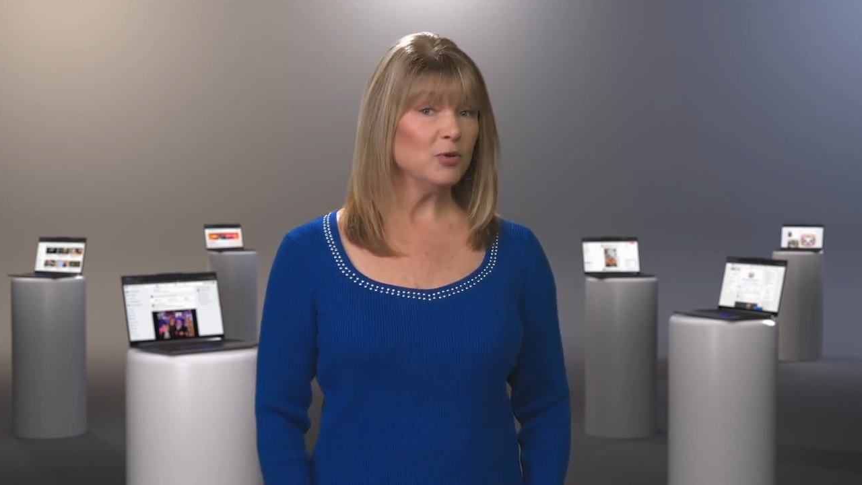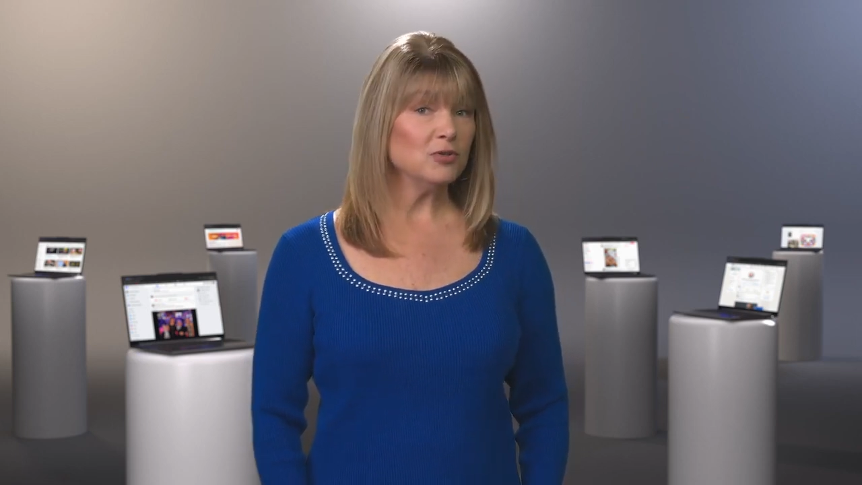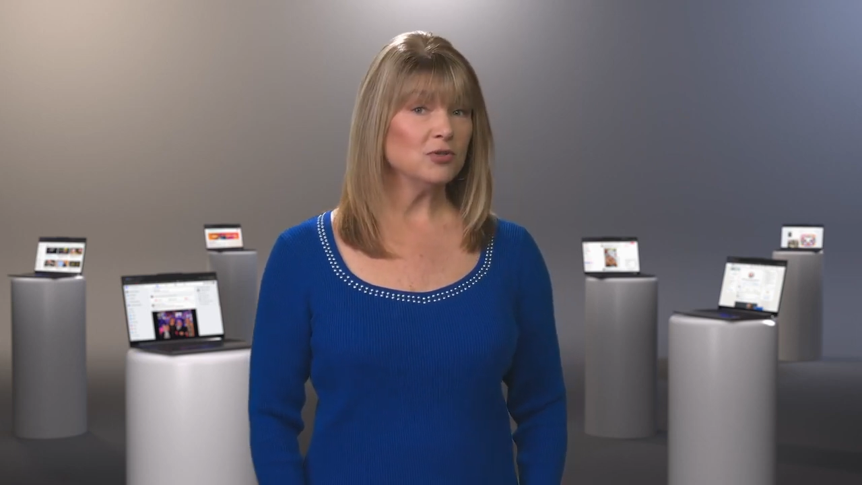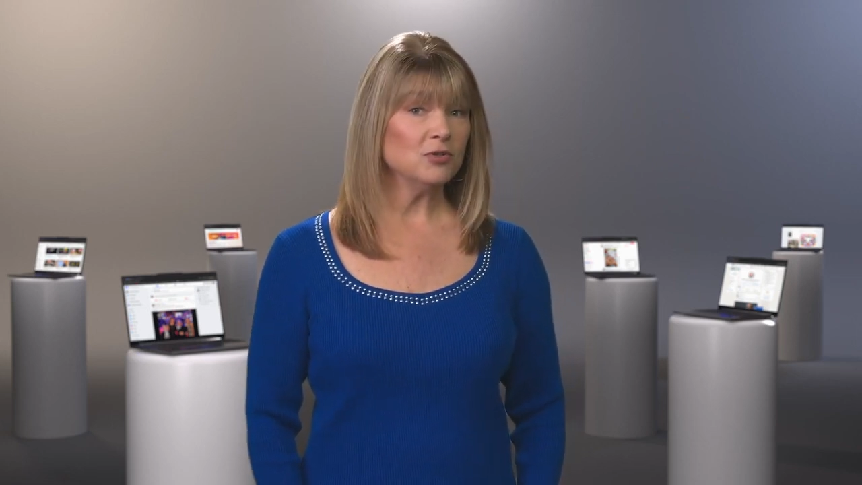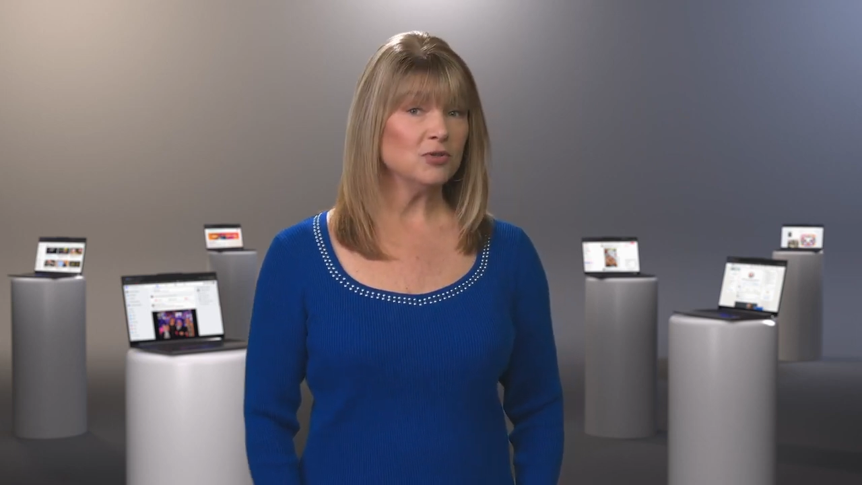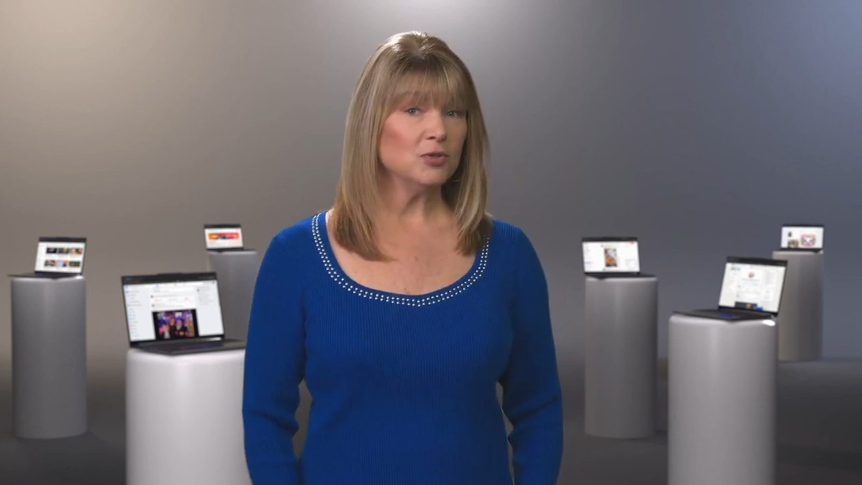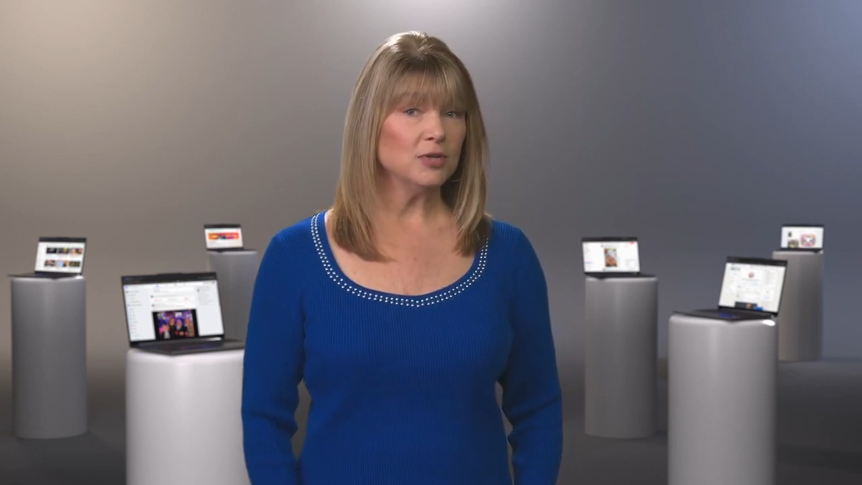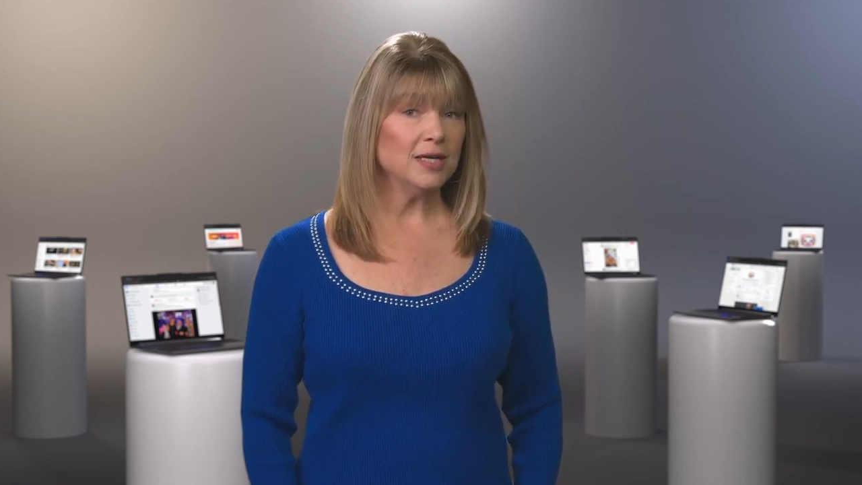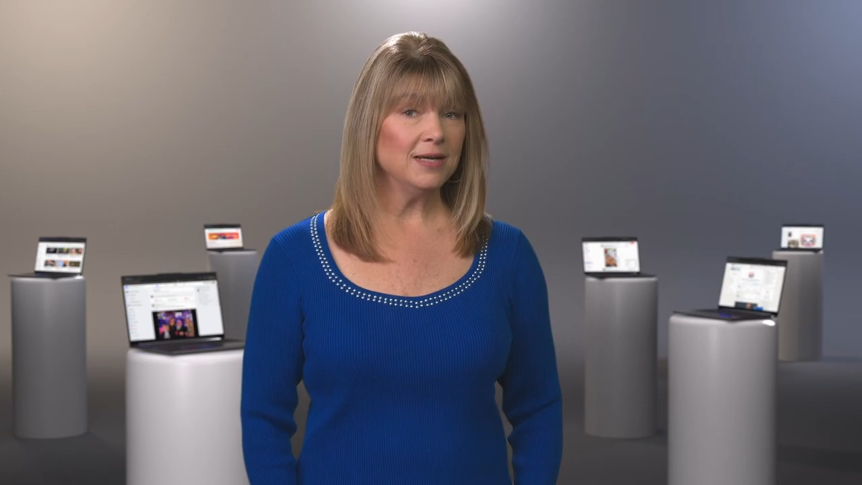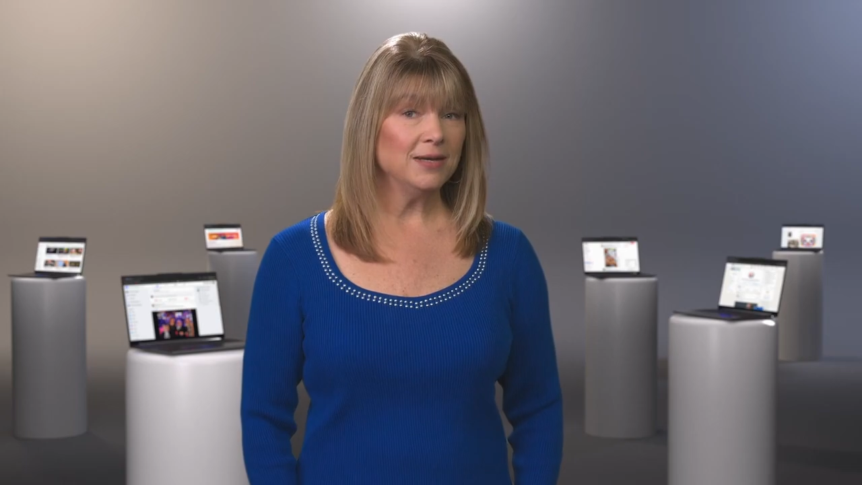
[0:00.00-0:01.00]
personal
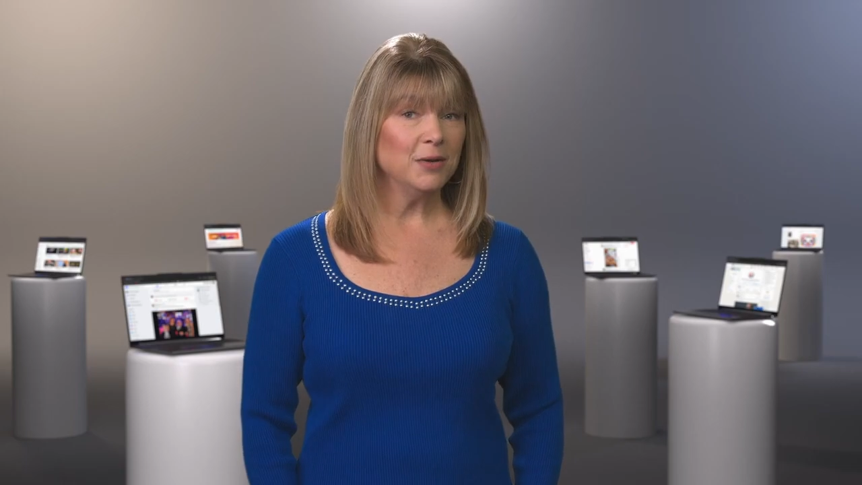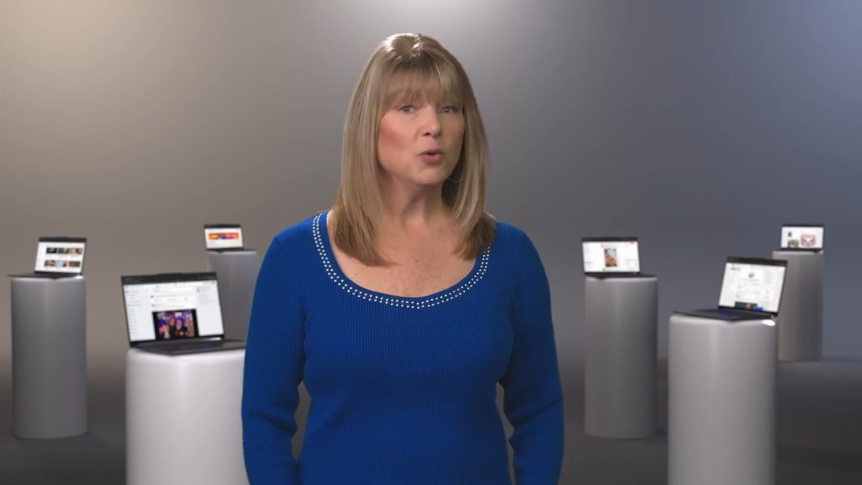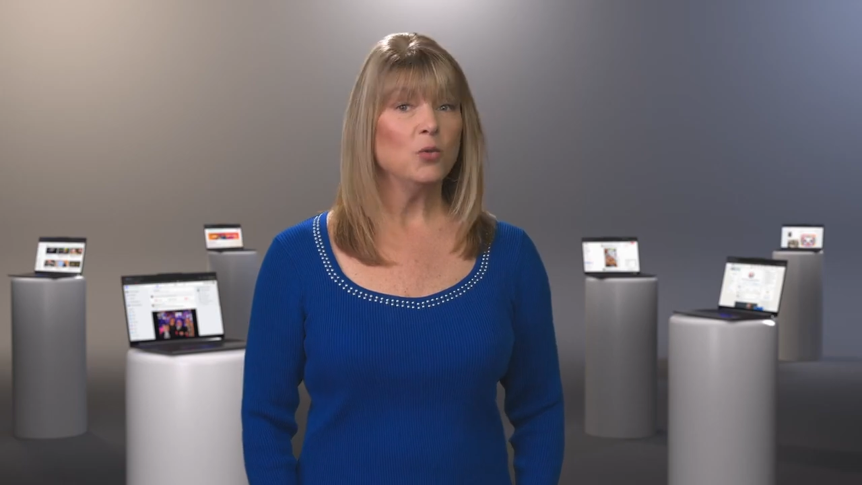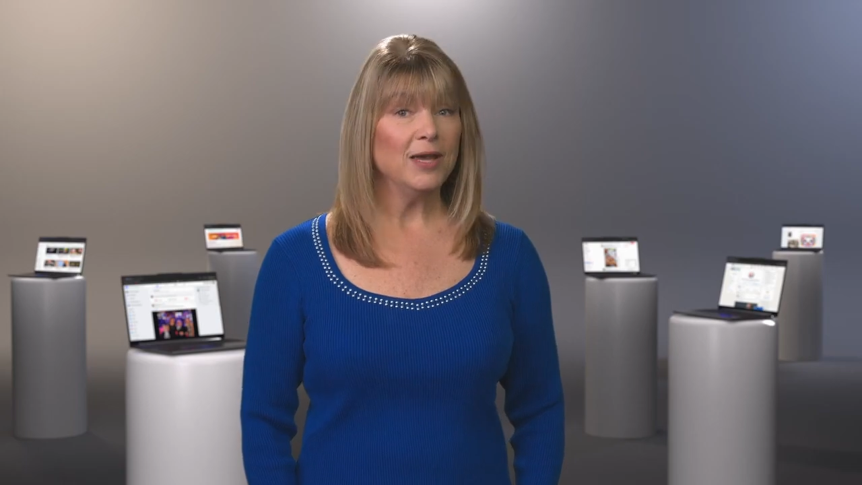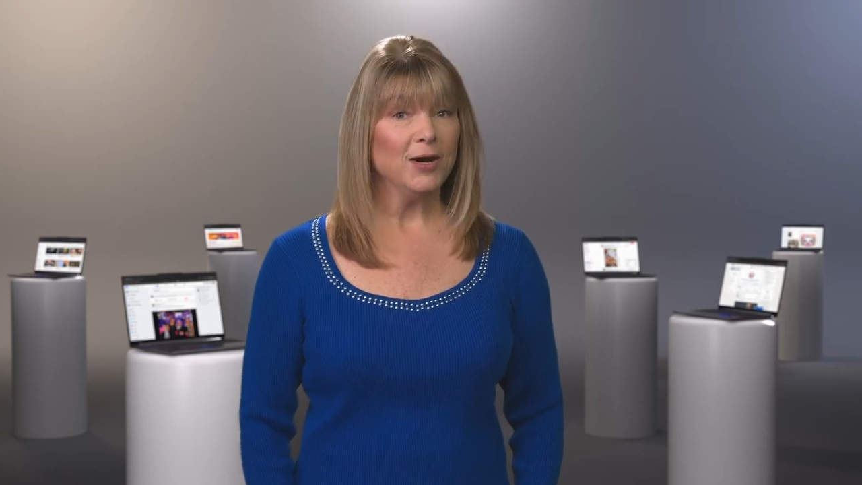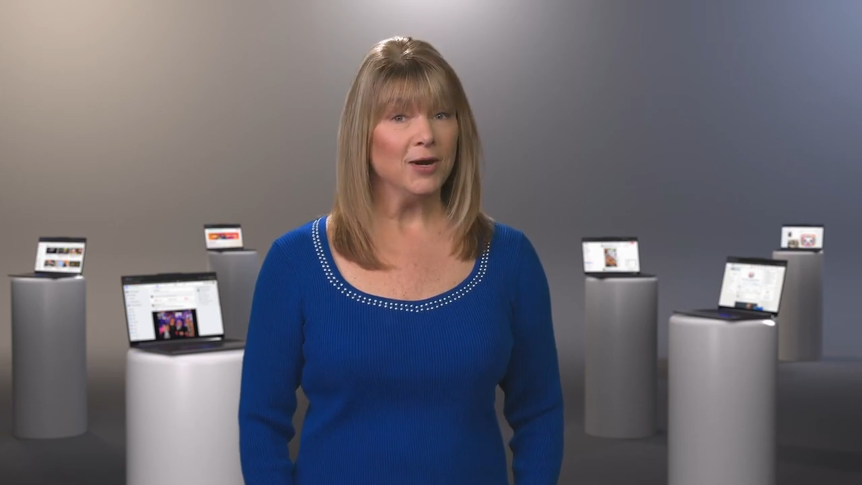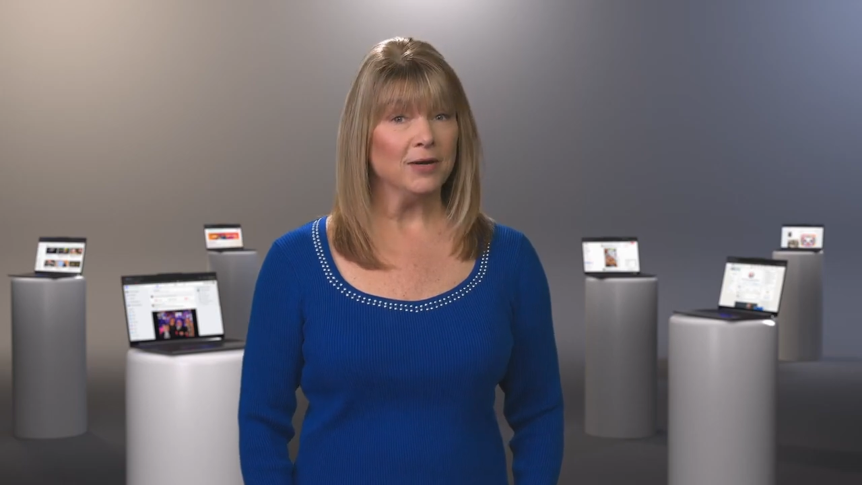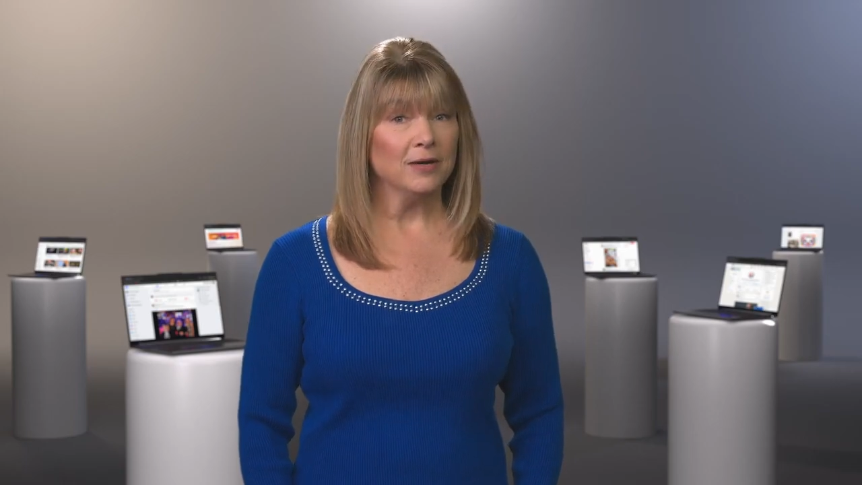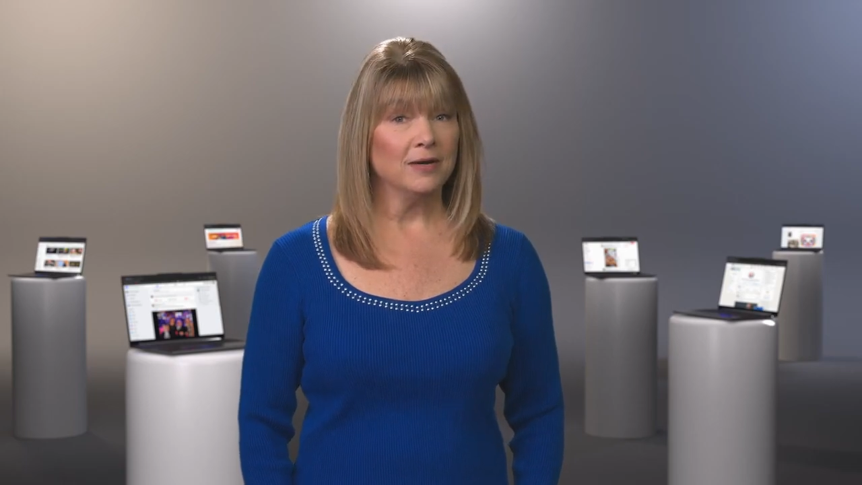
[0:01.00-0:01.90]
story? We are.